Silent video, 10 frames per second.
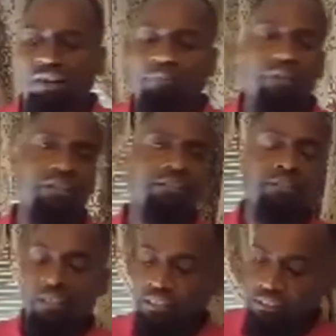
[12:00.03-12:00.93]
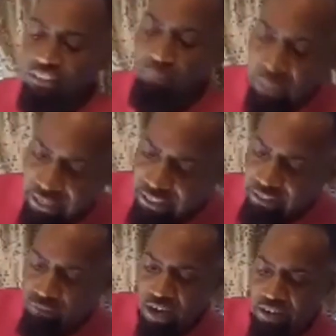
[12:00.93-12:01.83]
are being displayed
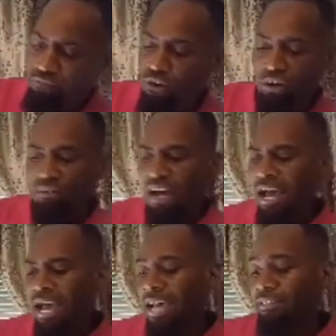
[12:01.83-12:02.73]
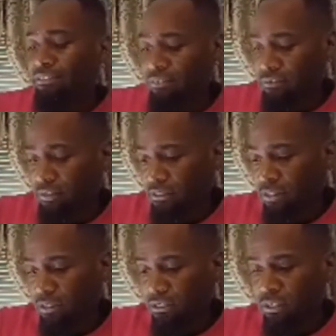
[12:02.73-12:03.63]
and right in front of our eyes.
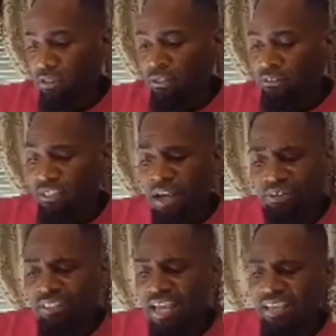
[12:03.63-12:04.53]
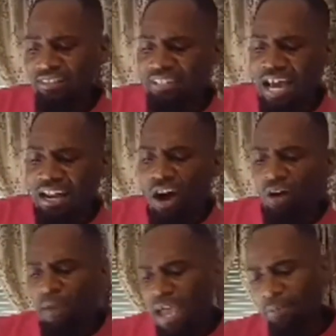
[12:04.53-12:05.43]
See, everything is not
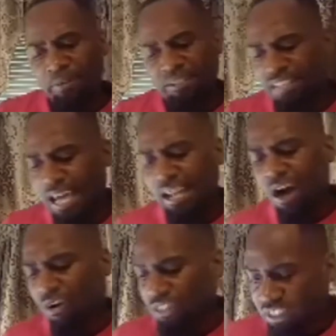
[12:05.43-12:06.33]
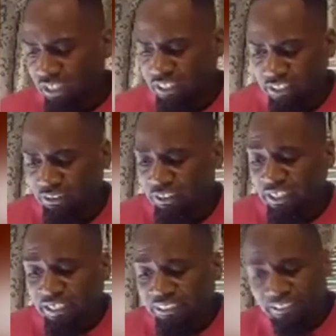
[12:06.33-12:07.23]
all bad, but it's not all good either.
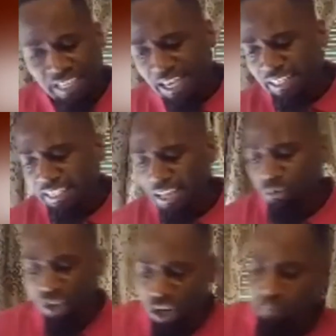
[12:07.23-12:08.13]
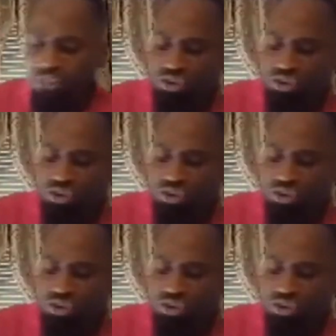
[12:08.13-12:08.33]
He said that there will be